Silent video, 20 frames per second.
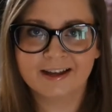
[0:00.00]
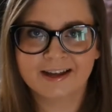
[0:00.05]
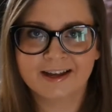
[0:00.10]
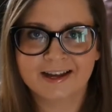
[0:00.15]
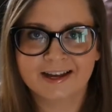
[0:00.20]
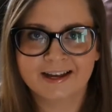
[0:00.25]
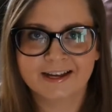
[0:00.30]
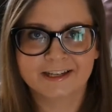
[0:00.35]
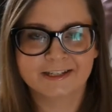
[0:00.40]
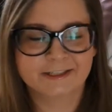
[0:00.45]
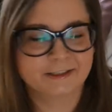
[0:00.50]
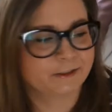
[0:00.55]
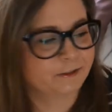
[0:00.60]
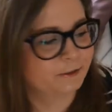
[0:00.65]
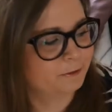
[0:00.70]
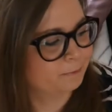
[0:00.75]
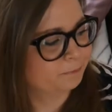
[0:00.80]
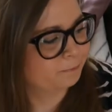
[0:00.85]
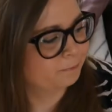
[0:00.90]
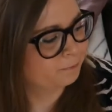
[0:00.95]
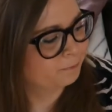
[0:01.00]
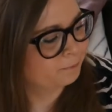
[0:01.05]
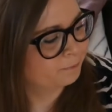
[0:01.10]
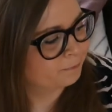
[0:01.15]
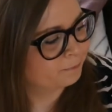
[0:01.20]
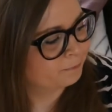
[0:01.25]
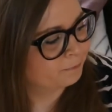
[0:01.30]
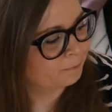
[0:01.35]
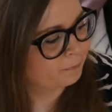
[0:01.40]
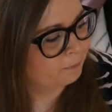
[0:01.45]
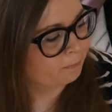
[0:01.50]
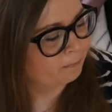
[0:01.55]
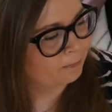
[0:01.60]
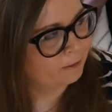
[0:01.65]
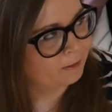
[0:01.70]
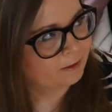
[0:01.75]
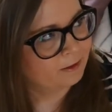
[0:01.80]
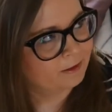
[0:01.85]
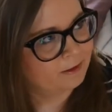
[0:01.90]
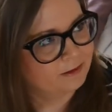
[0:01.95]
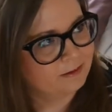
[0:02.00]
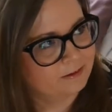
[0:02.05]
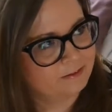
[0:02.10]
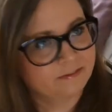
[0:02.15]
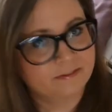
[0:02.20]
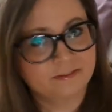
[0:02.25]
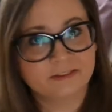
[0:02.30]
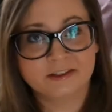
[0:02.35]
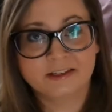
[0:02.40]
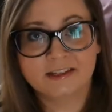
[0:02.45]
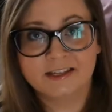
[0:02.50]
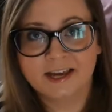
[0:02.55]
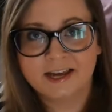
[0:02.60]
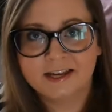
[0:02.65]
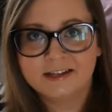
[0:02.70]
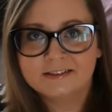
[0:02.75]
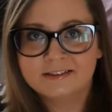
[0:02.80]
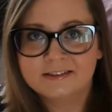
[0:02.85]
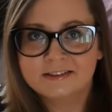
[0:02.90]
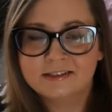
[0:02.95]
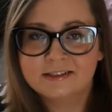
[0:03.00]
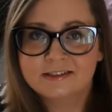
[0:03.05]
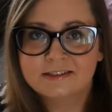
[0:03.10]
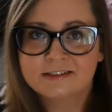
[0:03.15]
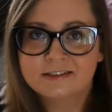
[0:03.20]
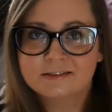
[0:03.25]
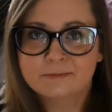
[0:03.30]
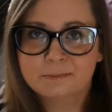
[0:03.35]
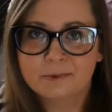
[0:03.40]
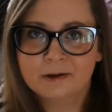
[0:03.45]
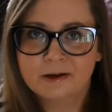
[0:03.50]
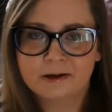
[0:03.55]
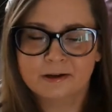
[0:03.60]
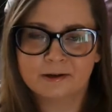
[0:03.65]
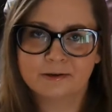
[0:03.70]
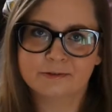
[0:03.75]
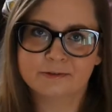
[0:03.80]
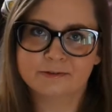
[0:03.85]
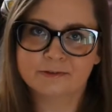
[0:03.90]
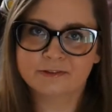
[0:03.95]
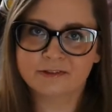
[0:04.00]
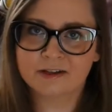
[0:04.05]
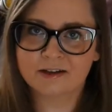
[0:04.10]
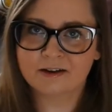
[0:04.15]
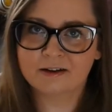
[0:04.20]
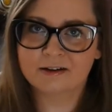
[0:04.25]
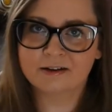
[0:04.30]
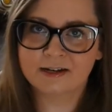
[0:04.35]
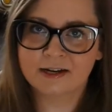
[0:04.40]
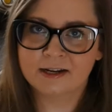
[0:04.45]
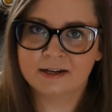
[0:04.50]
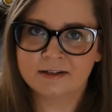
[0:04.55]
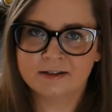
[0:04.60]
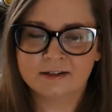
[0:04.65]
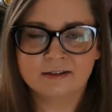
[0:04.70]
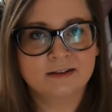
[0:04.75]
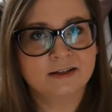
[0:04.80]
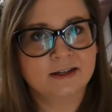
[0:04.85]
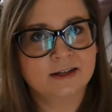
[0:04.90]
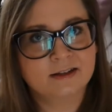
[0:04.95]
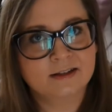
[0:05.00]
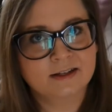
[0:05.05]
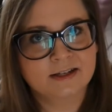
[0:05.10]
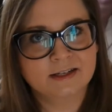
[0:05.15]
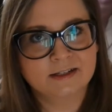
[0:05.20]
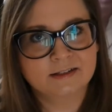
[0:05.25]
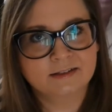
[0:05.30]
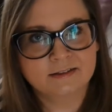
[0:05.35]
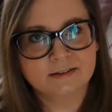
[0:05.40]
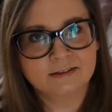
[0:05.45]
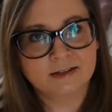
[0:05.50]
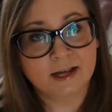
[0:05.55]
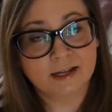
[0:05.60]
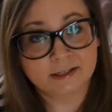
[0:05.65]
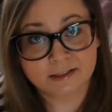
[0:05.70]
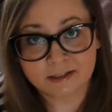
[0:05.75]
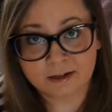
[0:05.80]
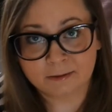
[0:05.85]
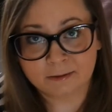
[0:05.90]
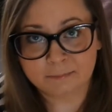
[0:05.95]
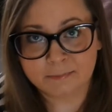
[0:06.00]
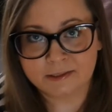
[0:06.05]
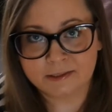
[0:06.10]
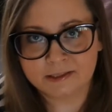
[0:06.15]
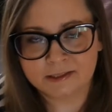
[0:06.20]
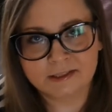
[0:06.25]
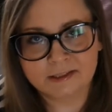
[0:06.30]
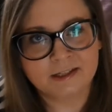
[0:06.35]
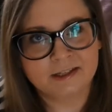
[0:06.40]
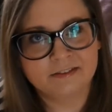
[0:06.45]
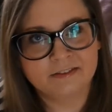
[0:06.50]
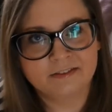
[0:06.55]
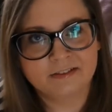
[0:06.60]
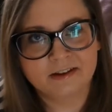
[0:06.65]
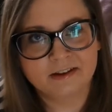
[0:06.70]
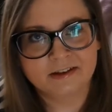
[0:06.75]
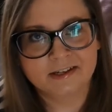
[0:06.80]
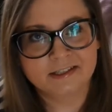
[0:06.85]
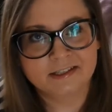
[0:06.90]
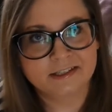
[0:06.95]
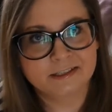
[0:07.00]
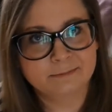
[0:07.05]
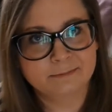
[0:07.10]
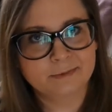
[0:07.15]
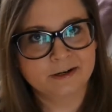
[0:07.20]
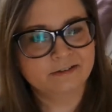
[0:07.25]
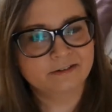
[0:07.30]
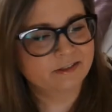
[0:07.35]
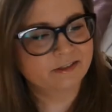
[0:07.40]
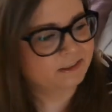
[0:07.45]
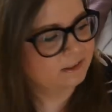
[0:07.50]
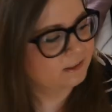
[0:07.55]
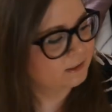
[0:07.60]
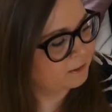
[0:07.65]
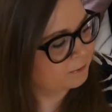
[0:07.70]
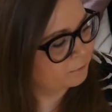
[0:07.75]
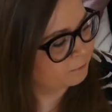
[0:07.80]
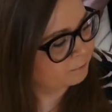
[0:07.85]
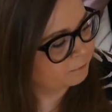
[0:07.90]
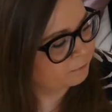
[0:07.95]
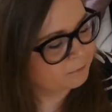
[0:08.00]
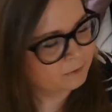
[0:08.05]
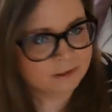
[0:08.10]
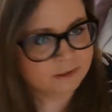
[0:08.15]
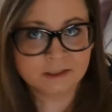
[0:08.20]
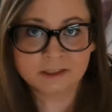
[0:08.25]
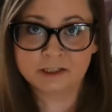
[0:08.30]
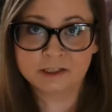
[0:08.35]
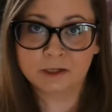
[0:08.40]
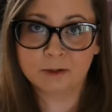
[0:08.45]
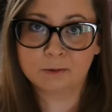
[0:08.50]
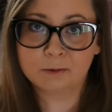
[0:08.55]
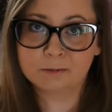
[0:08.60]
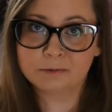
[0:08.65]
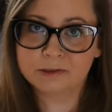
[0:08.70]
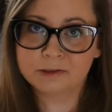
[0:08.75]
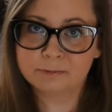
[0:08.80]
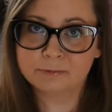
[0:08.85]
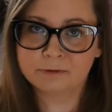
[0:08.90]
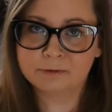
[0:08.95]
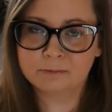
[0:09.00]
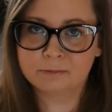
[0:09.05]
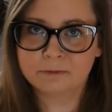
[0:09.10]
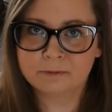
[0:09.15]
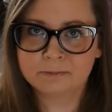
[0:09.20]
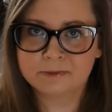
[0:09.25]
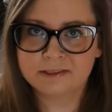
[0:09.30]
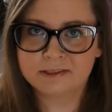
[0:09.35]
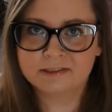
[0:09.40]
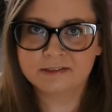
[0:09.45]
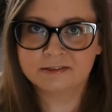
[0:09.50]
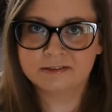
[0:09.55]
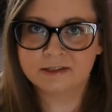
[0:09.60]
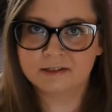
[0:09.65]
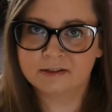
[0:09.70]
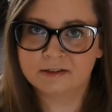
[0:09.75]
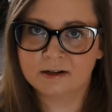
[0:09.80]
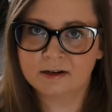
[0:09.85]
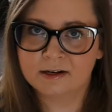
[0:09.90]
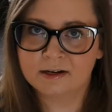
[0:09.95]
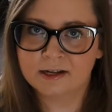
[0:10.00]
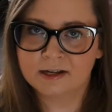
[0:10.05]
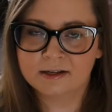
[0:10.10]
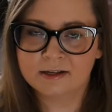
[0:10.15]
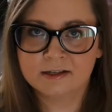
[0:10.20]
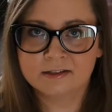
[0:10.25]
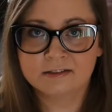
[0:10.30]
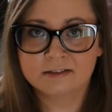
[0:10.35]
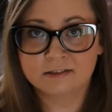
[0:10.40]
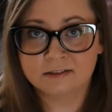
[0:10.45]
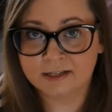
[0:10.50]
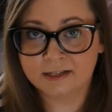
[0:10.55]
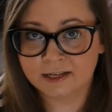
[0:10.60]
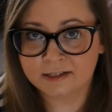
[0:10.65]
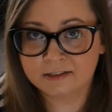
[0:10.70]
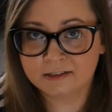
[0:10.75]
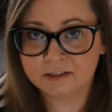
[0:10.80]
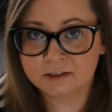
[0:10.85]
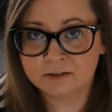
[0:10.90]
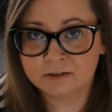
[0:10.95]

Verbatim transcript: And um, The Cat is about Alain and, and Camille, and they are getting married. The only problem is that Alain has a cat.